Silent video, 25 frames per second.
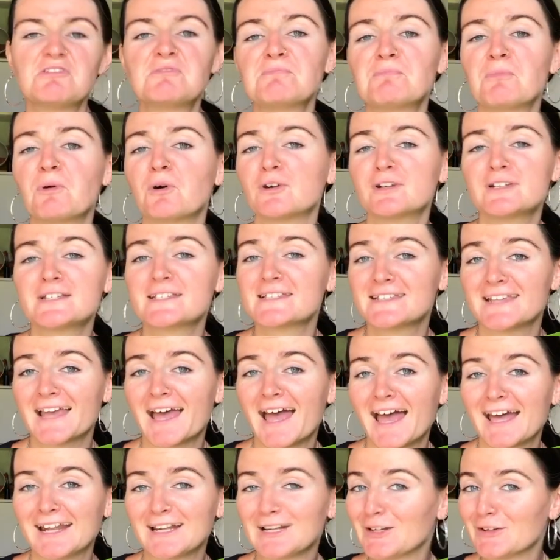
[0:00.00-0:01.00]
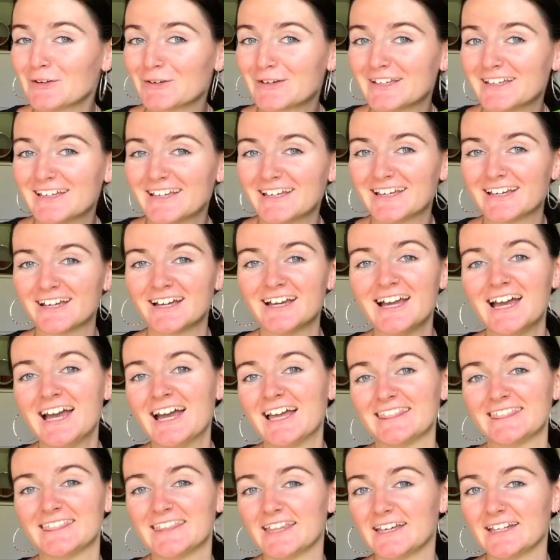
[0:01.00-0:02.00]
more sad looking,
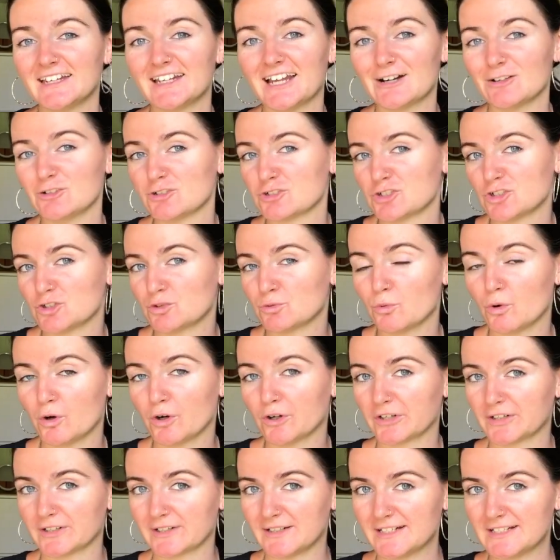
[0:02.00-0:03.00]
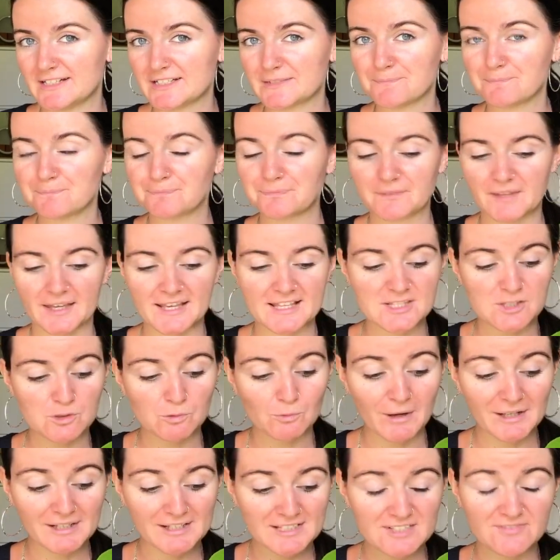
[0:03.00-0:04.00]
then I'll just water it. As
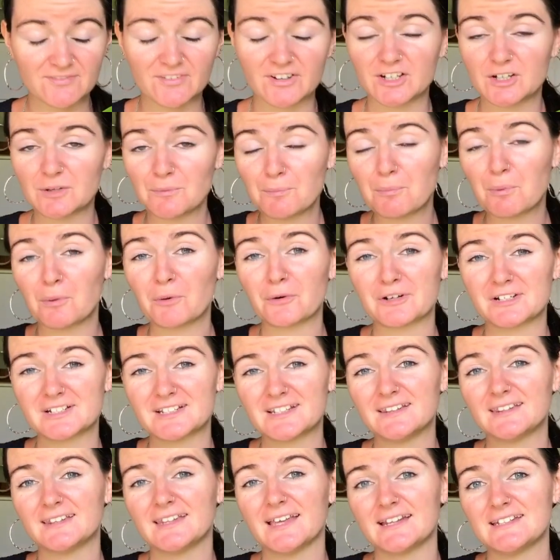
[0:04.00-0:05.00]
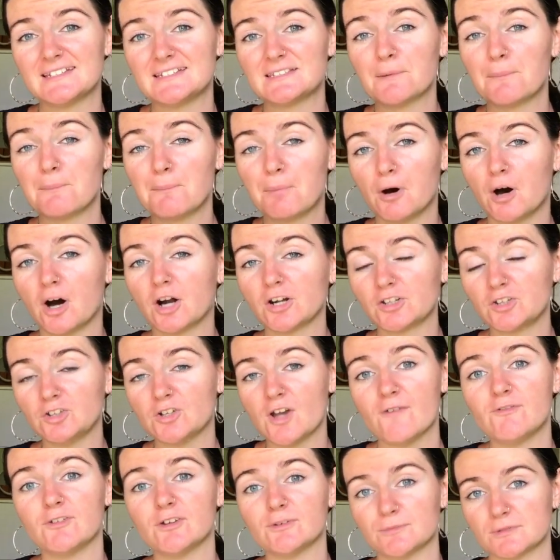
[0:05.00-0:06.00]
well, it's very important that the pot
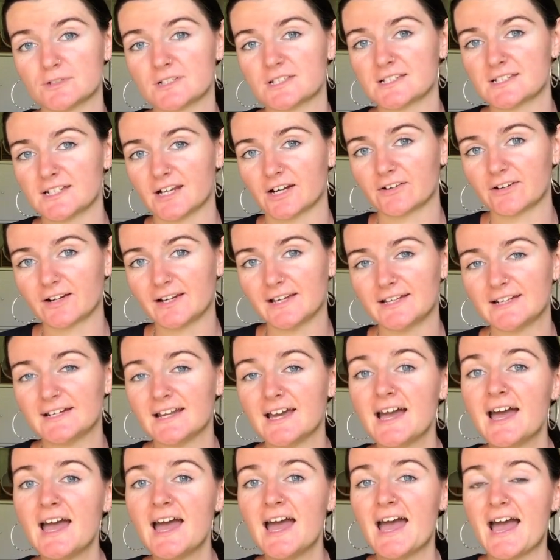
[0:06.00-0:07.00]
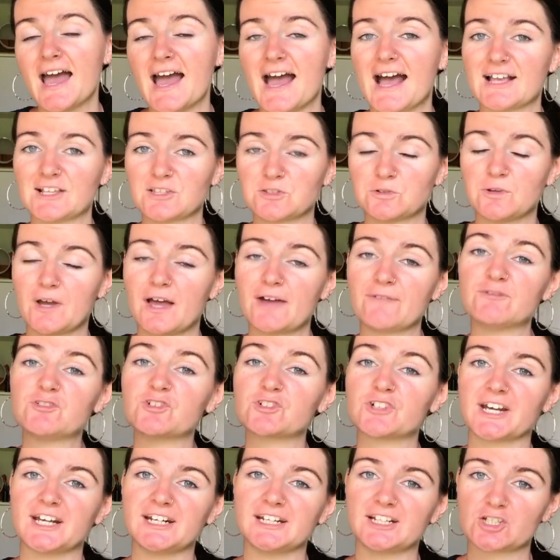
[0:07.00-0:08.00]
you have your Monstera in has to have
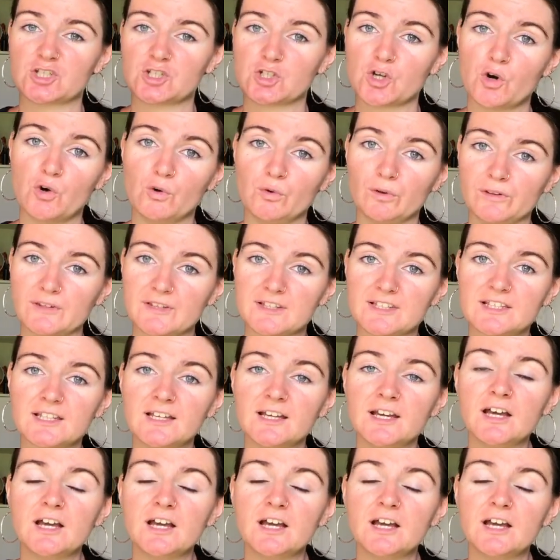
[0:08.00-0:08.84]
drainage holes.